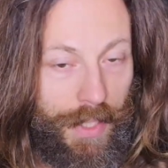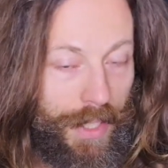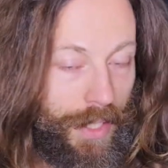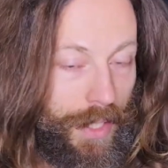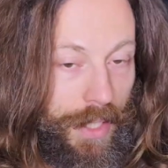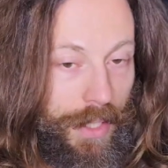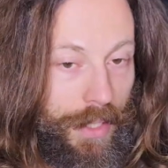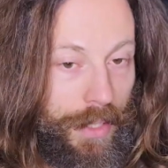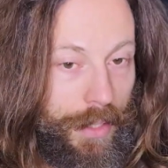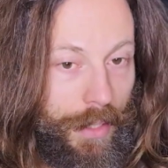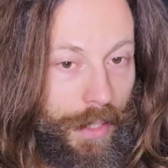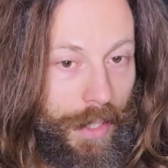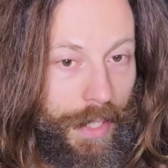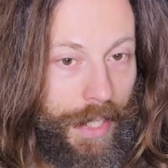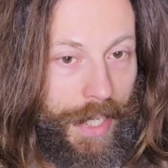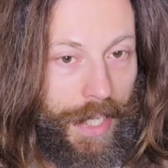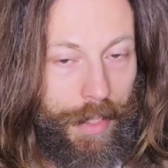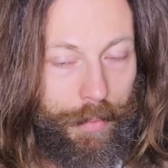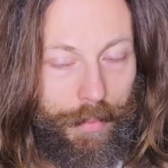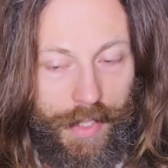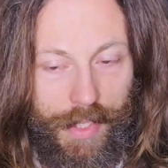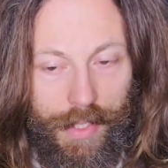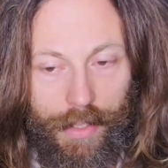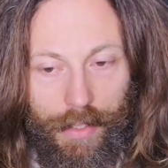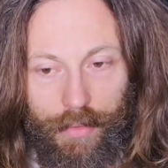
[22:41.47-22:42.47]
He
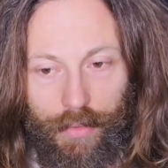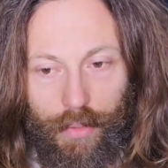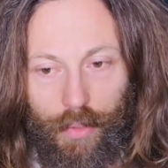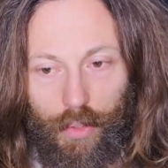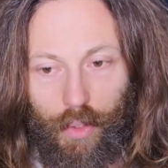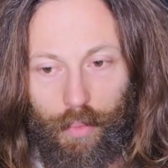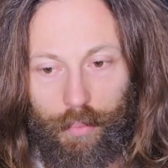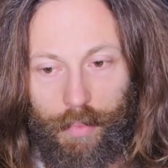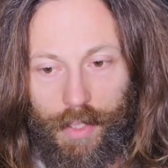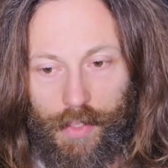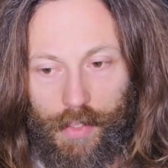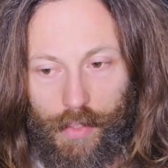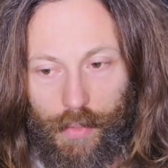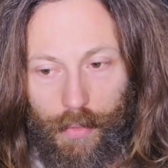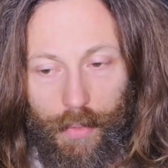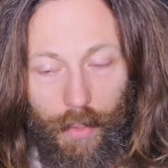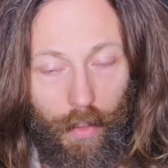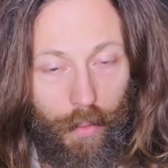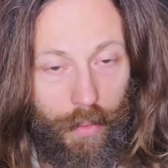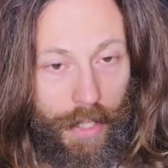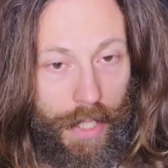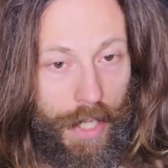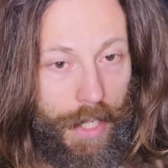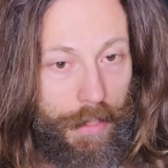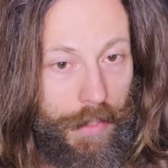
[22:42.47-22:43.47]
claims that humans
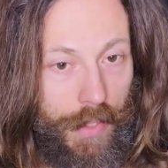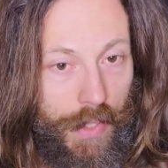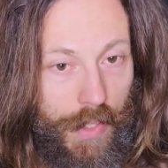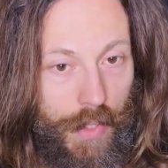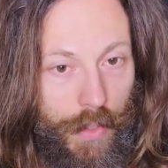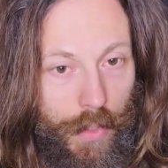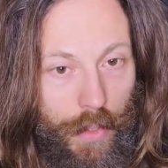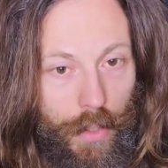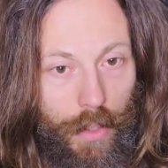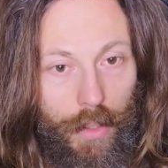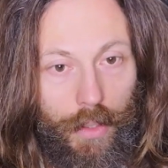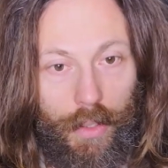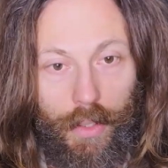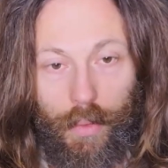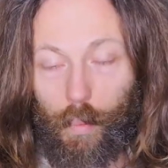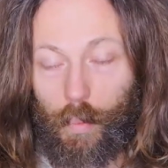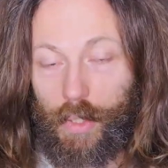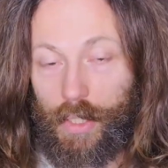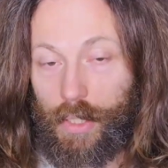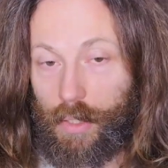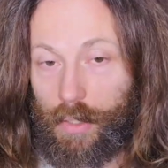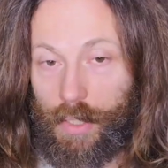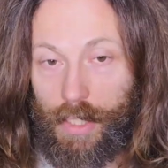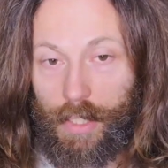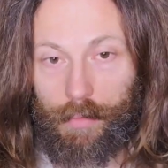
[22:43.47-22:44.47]
don't have a soul,
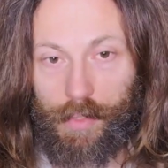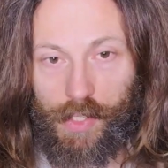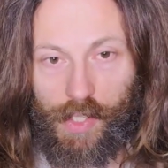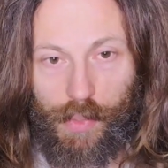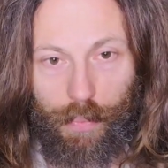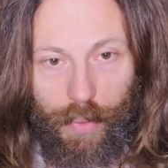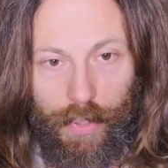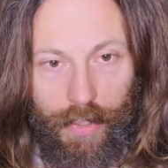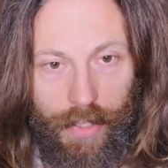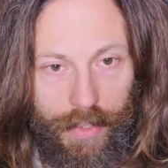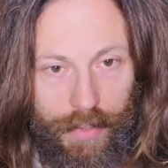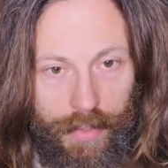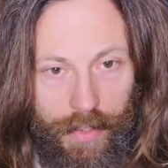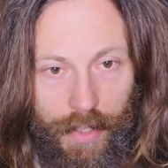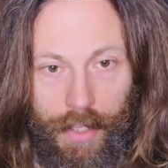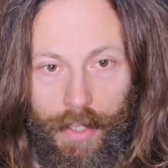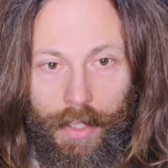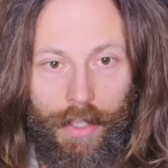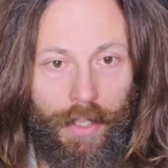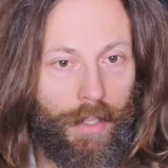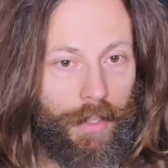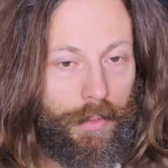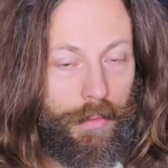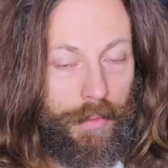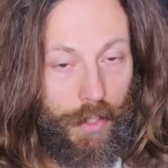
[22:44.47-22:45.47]
we don't have a spirit,
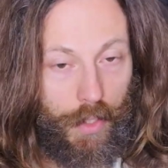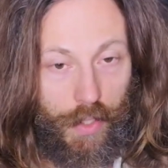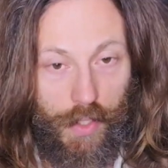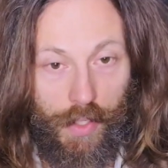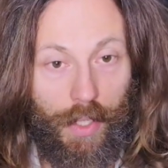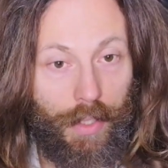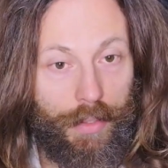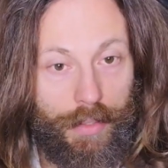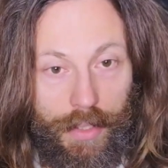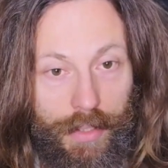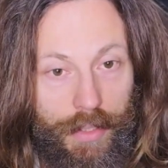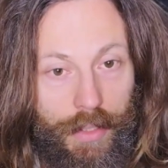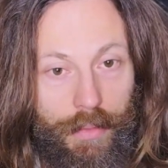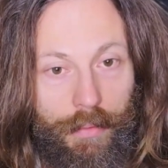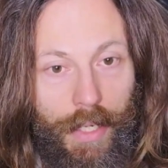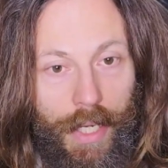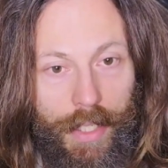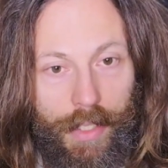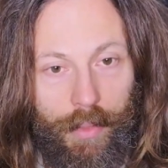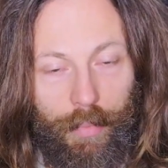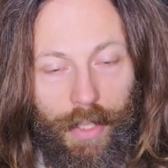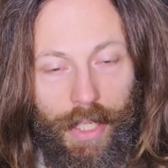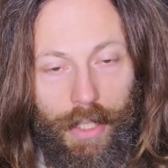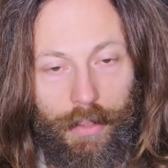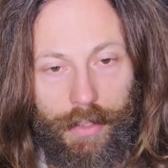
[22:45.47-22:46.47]
there's nothing
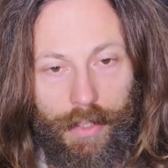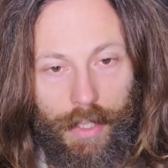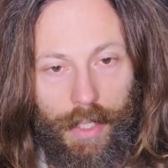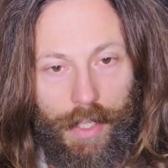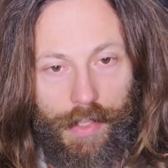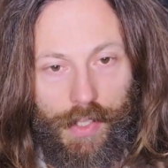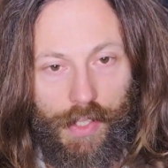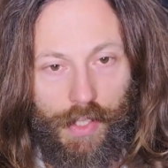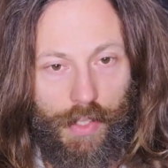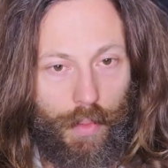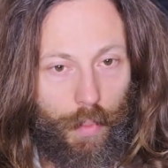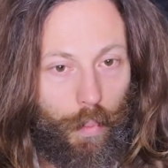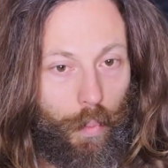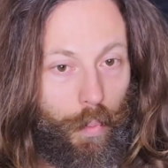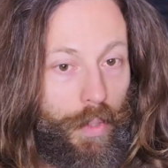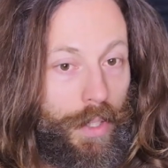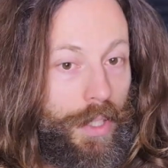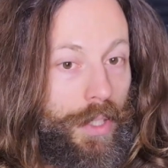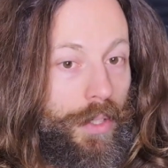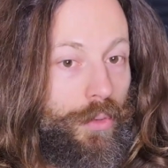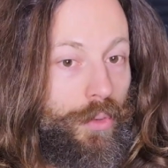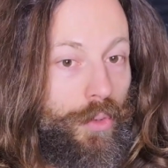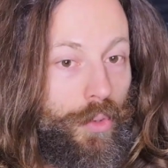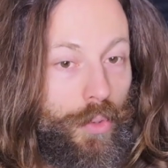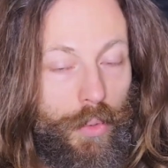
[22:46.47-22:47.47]
divine about us,
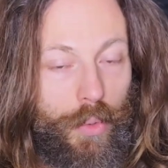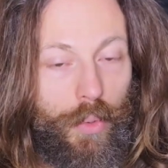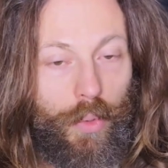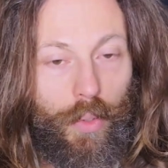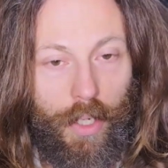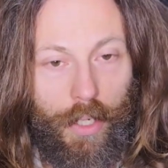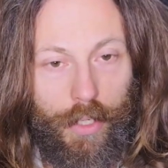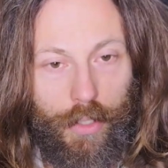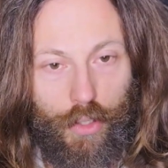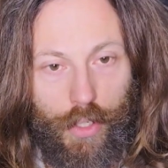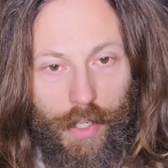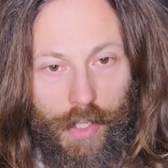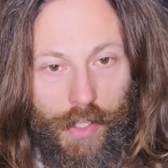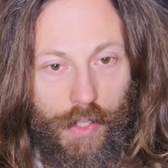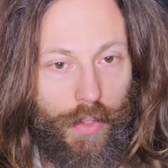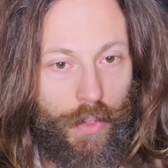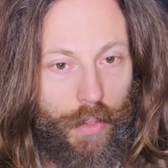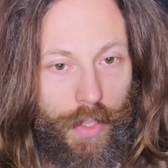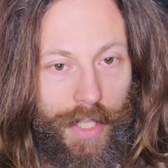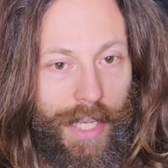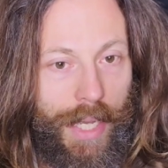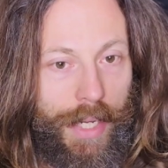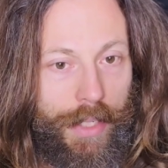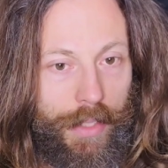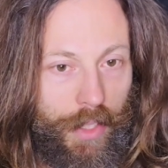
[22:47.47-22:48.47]
we too are just
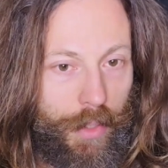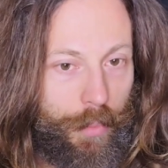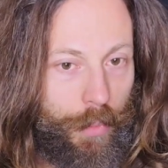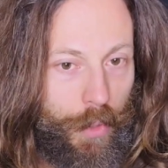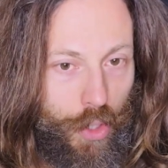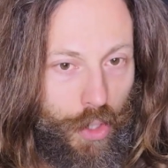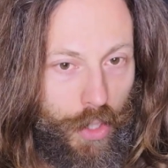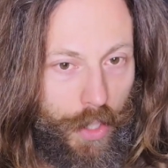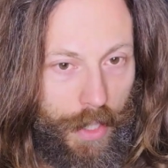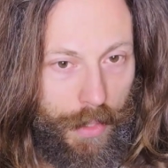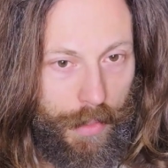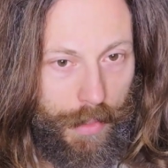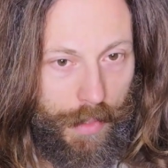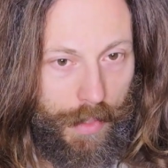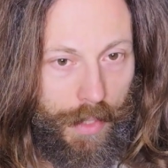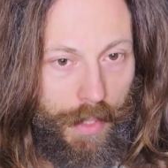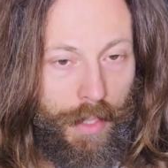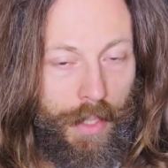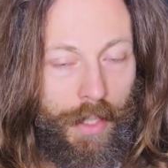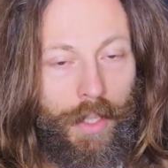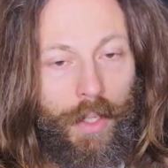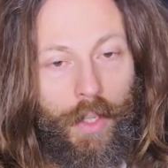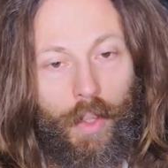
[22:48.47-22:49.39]
organic machines.